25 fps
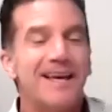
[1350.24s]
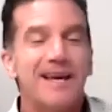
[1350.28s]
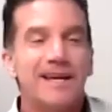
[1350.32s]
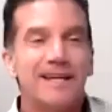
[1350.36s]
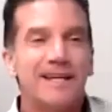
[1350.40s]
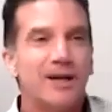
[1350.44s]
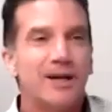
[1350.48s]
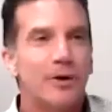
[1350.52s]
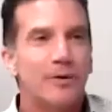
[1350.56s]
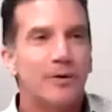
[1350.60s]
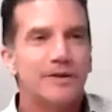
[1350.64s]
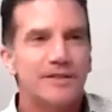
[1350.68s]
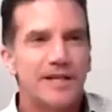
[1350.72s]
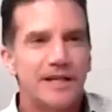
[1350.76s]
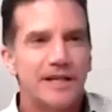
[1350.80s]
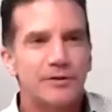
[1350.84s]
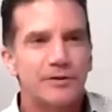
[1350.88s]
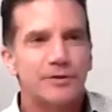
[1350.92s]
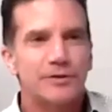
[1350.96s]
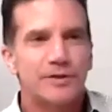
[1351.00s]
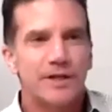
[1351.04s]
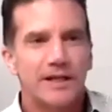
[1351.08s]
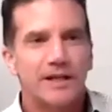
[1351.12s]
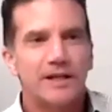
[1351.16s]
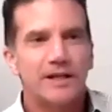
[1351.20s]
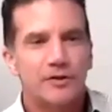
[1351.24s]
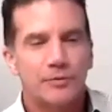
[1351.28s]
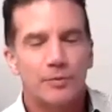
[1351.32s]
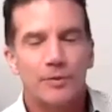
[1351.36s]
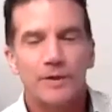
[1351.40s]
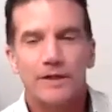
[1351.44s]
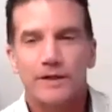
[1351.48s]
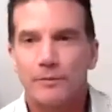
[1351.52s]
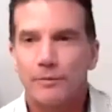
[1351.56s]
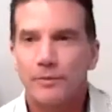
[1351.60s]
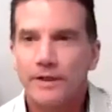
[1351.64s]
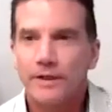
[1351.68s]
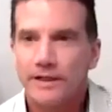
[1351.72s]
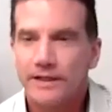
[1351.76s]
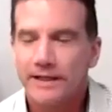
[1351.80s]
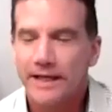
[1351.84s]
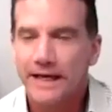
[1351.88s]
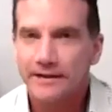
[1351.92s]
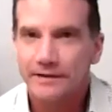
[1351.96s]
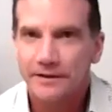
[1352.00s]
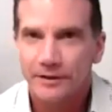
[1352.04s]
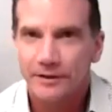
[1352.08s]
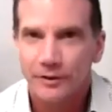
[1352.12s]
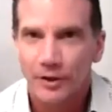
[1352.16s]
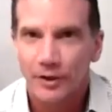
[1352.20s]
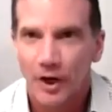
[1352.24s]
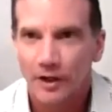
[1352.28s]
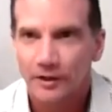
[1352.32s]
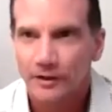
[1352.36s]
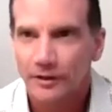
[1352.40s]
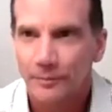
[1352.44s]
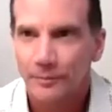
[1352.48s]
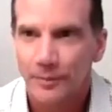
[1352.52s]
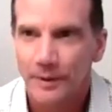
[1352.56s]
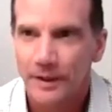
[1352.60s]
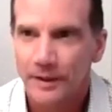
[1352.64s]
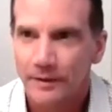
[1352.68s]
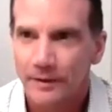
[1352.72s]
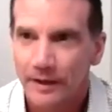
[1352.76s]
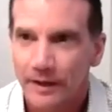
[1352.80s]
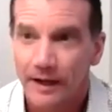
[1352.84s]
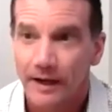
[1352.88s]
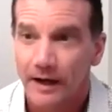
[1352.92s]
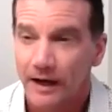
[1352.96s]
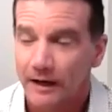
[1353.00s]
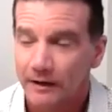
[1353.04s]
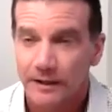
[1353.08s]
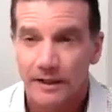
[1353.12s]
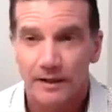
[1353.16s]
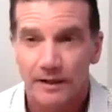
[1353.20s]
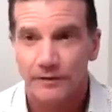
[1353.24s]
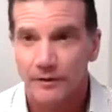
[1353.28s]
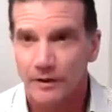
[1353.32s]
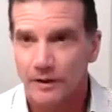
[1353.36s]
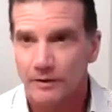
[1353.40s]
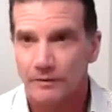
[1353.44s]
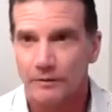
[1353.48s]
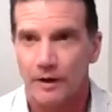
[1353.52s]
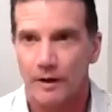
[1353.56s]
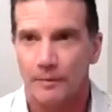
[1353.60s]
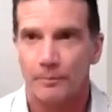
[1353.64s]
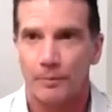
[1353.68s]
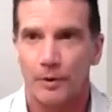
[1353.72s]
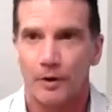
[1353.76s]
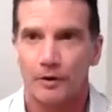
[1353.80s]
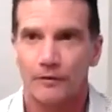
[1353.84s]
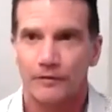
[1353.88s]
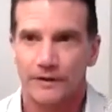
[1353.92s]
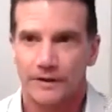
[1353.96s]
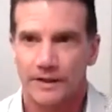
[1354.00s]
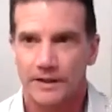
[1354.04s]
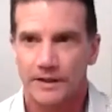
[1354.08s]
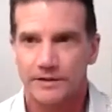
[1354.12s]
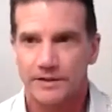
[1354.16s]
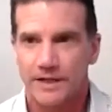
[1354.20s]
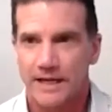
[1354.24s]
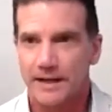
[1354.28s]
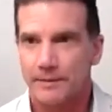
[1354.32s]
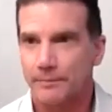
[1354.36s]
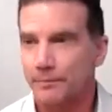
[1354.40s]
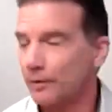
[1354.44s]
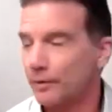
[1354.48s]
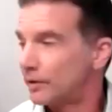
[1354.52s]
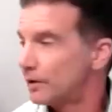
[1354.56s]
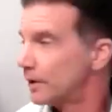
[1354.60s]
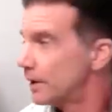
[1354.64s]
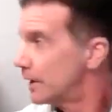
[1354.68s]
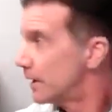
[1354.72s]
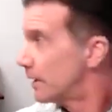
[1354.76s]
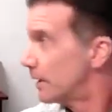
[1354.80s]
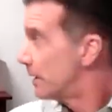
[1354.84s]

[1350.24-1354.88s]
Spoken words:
It's interesting because we get to talk to people. I'll give you a perfect example.